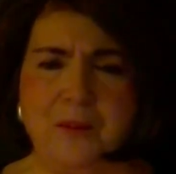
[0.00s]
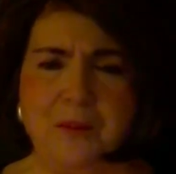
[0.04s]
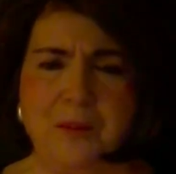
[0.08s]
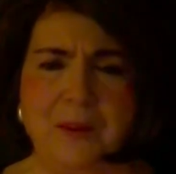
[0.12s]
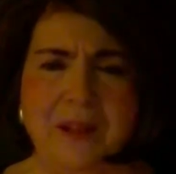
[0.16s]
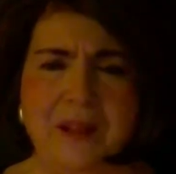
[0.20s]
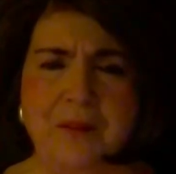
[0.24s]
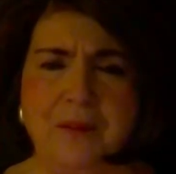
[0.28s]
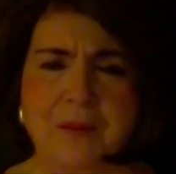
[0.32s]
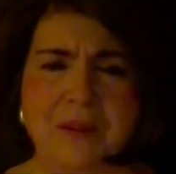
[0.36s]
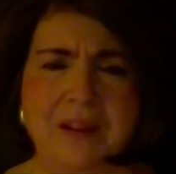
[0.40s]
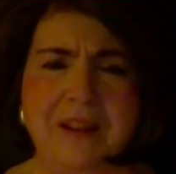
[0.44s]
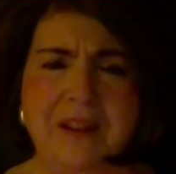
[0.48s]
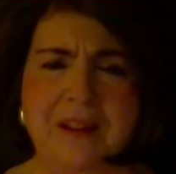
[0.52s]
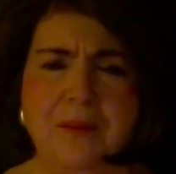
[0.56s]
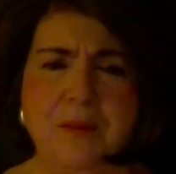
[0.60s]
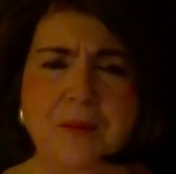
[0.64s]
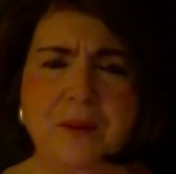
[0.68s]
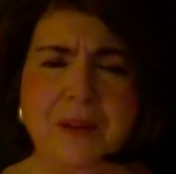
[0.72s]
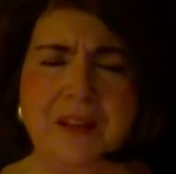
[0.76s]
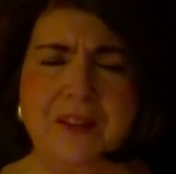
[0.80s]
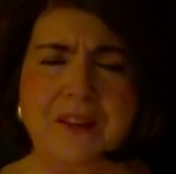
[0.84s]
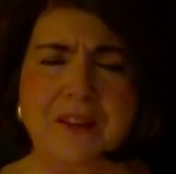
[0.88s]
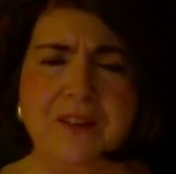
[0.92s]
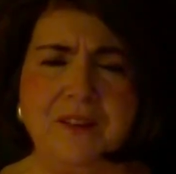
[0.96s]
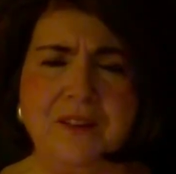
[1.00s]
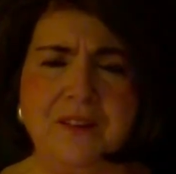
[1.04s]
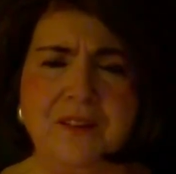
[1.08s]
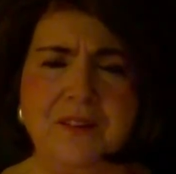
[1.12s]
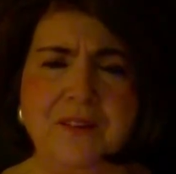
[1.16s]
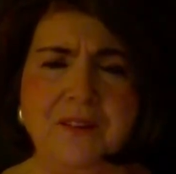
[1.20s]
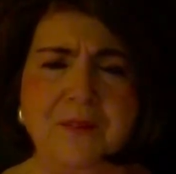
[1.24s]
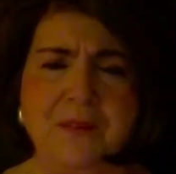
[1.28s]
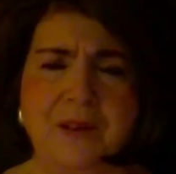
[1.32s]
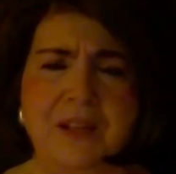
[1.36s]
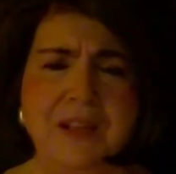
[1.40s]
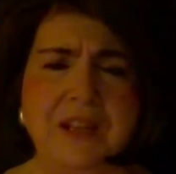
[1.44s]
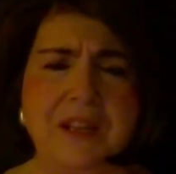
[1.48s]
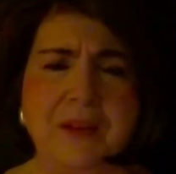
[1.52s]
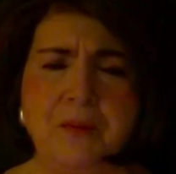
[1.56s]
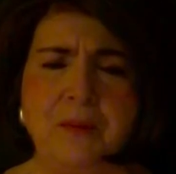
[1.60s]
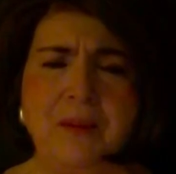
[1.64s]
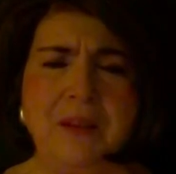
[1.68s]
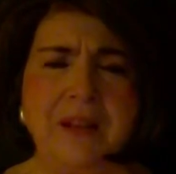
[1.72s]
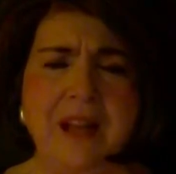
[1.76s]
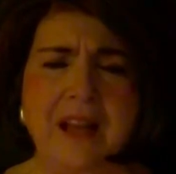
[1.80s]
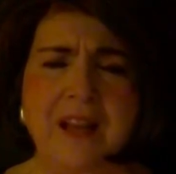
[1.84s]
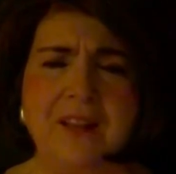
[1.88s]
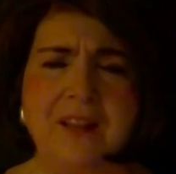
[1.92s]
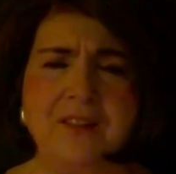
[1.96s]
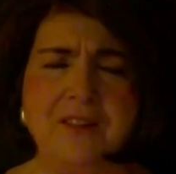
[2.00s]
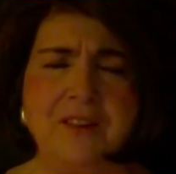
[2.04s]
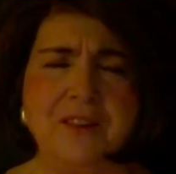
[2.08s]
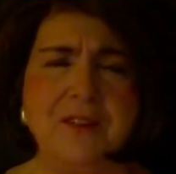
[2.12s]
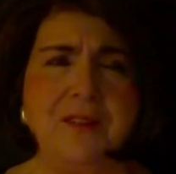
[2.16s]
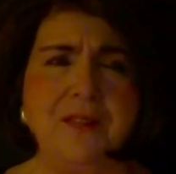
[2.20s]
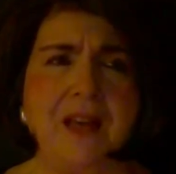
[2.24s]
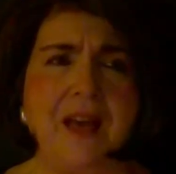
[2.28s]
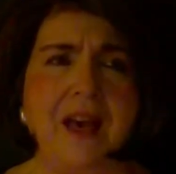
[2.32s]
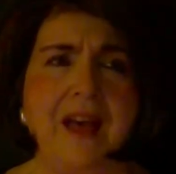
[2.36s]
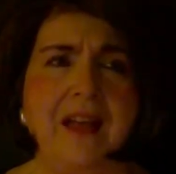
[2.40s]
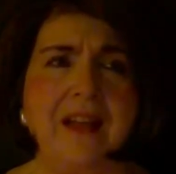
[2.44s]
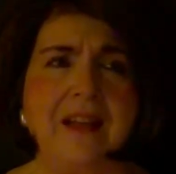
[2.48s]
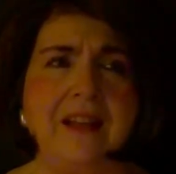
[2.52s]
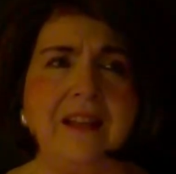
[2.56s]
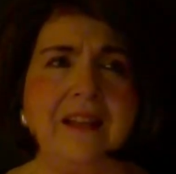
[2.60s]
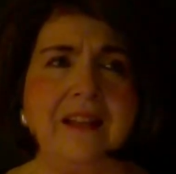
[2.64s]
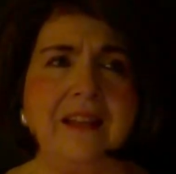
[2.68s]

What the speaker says: When did we not do that?